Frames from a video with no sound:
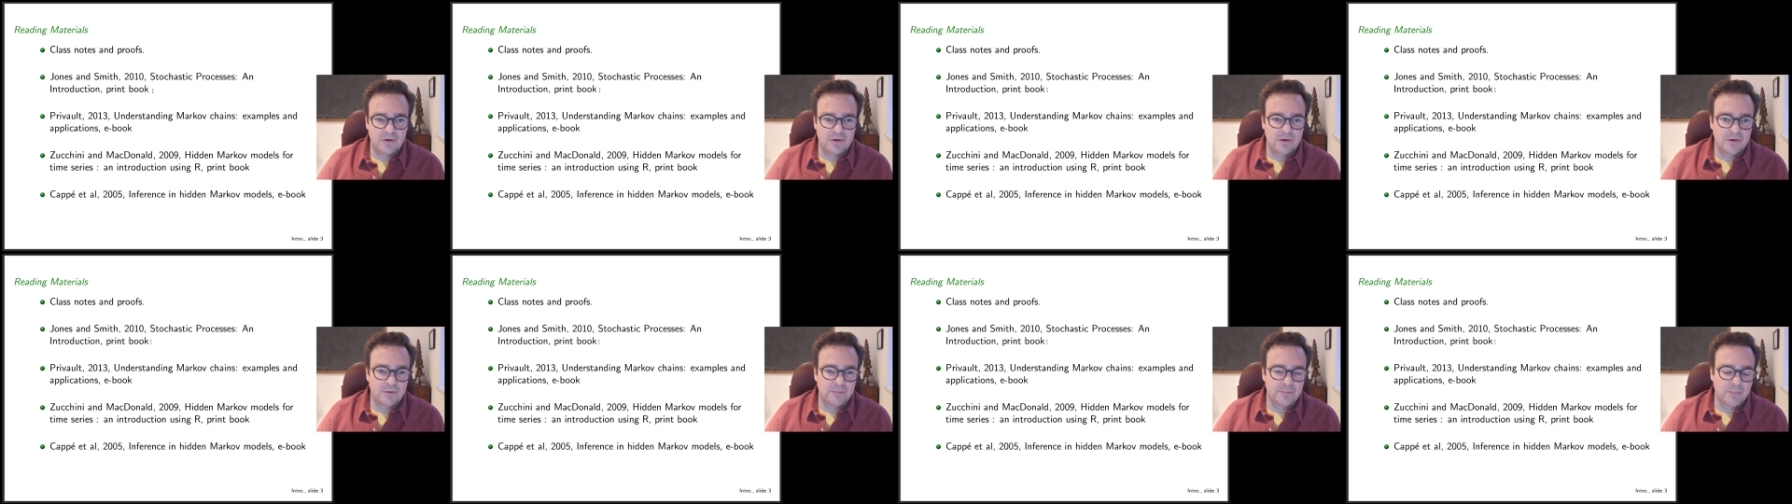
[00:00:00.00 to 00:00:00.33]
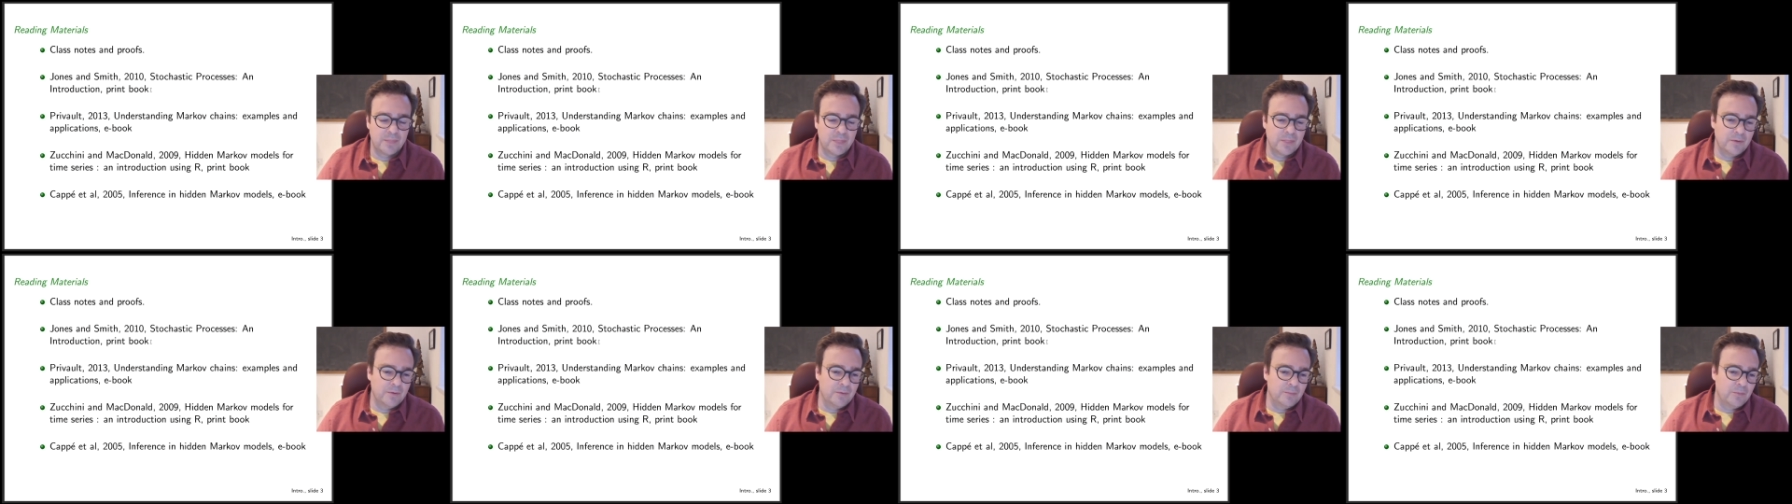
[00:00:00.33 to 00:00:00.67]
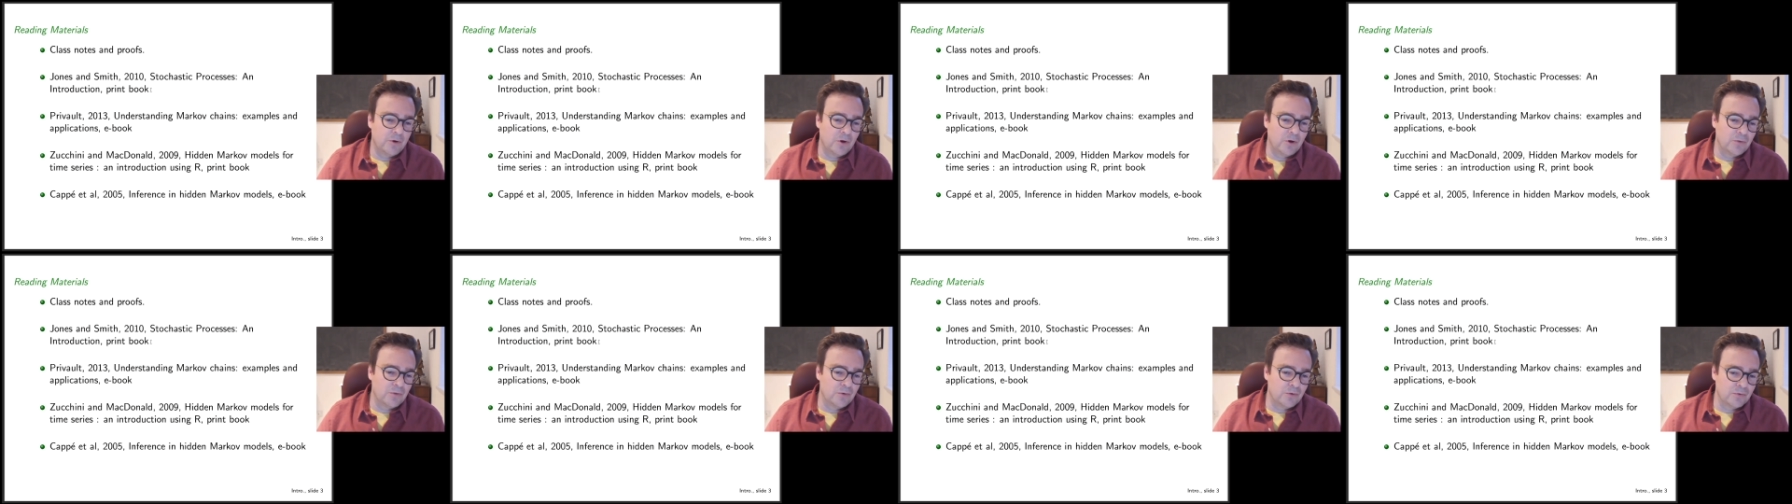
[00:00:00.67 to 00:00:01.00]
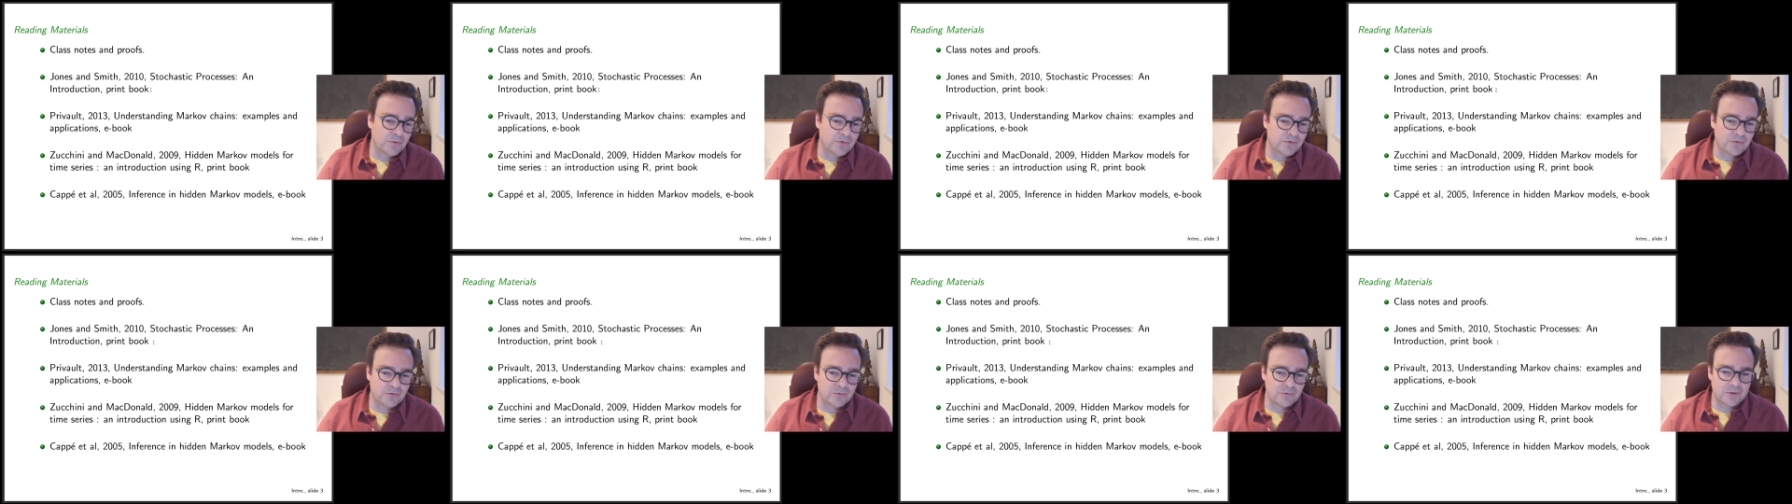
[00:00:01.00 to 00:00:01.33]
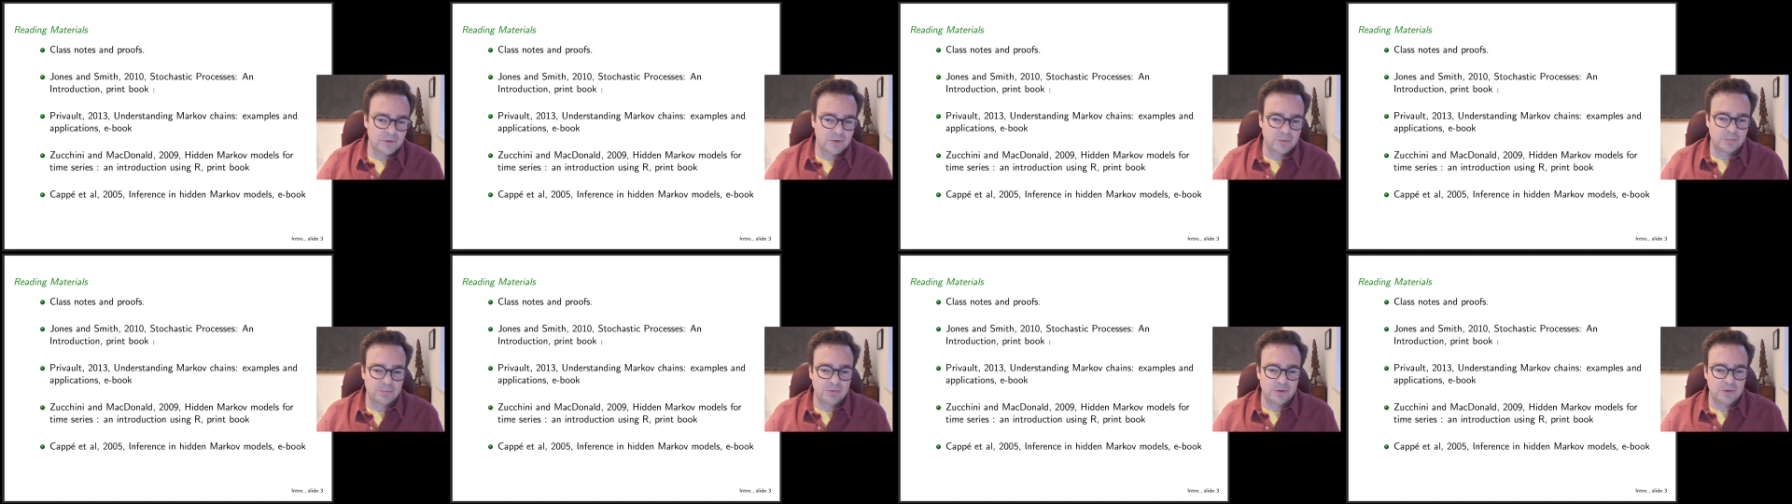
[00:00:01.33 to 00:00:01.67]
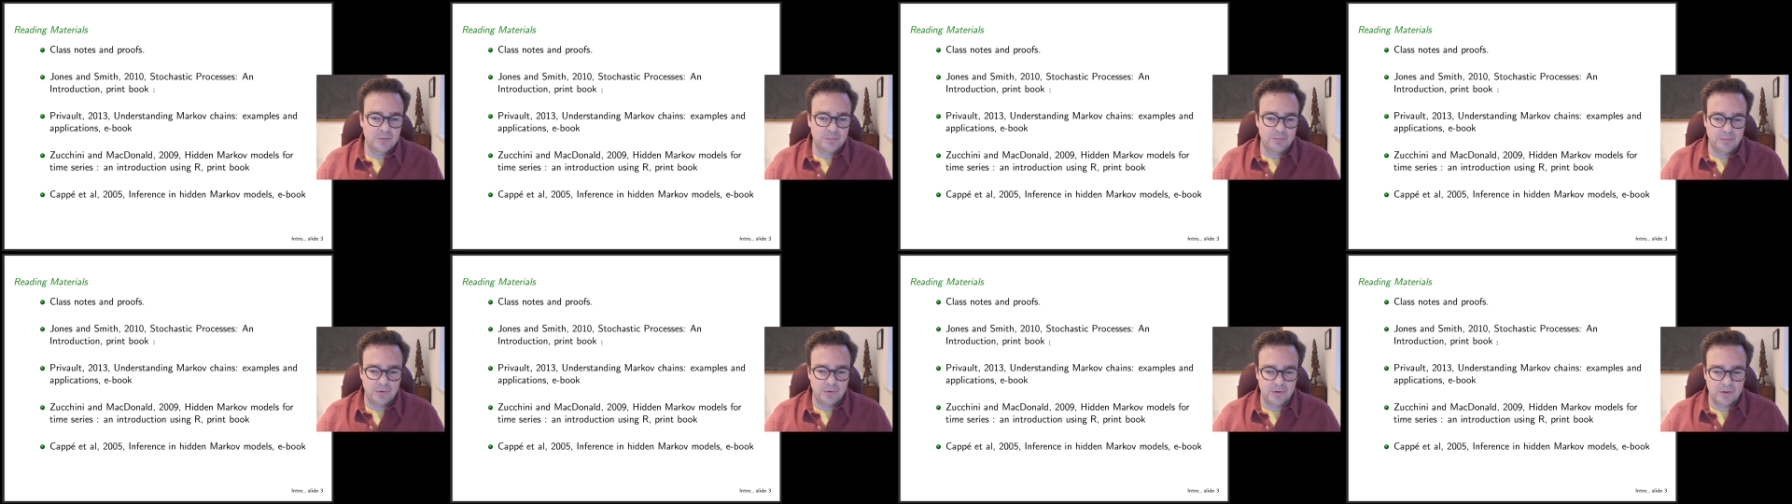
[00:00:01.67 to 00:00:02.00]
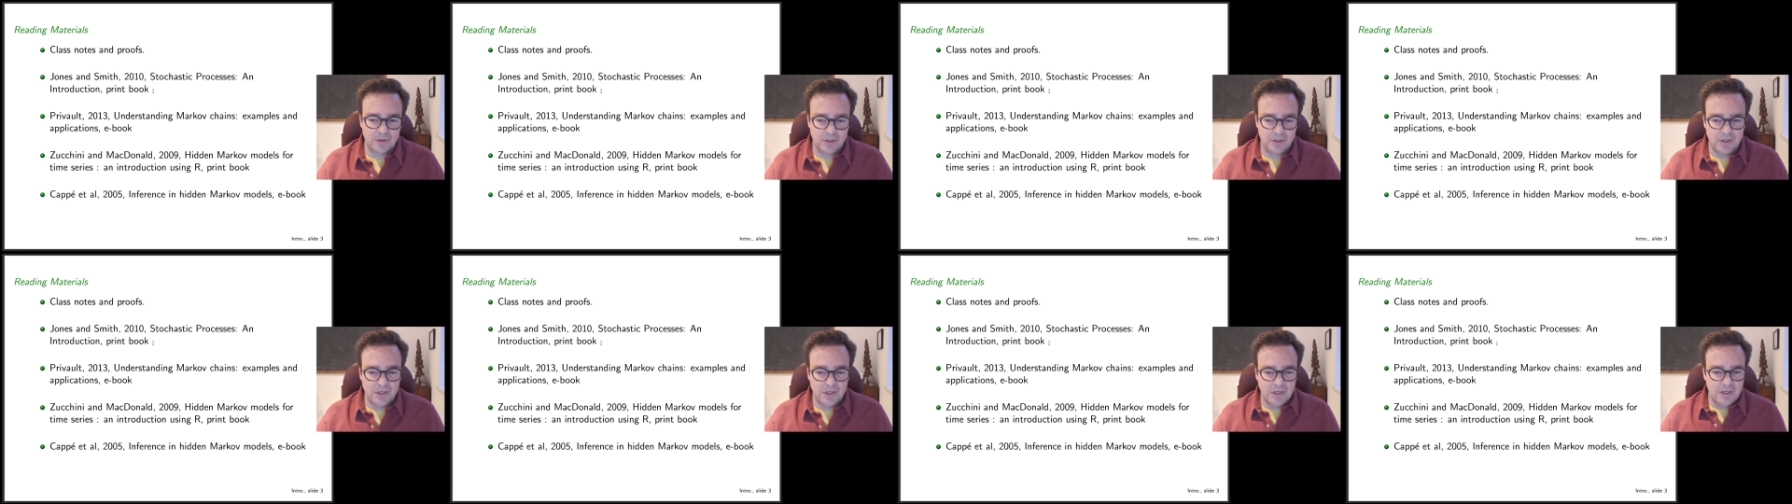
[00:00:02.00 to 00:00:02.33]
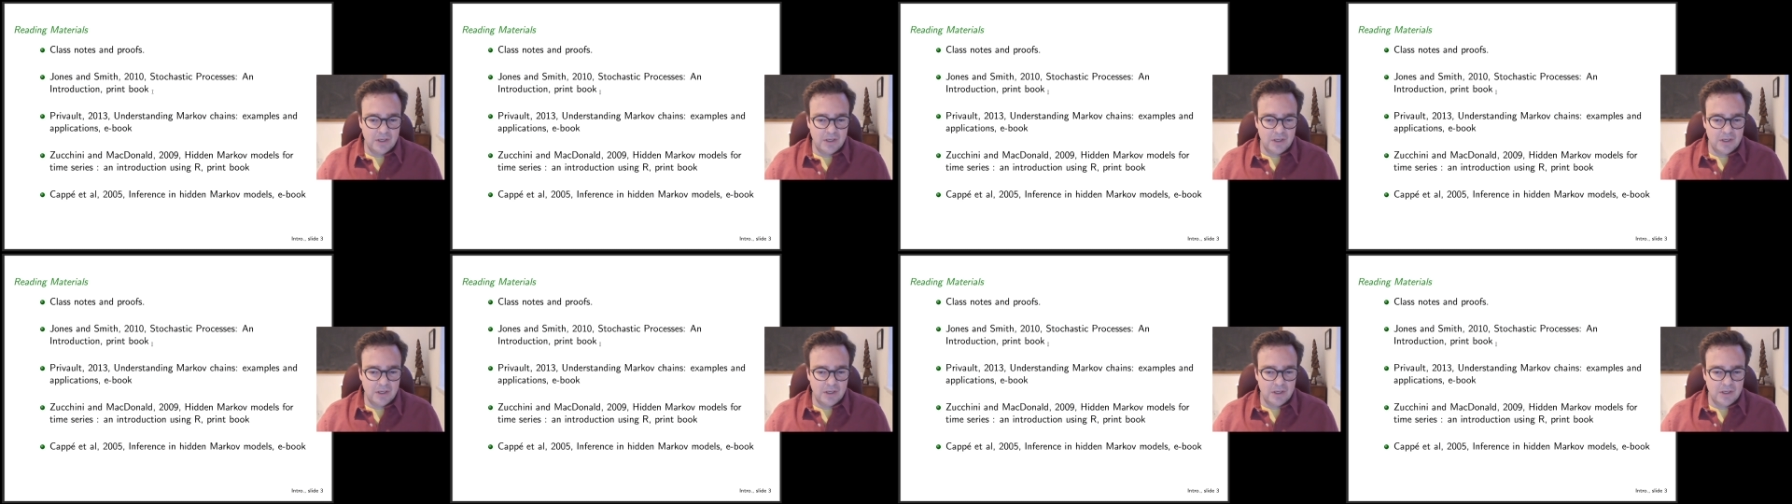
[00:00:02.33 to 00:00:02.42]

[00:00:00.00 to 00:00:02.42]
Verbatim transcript: um, although it's only a print book.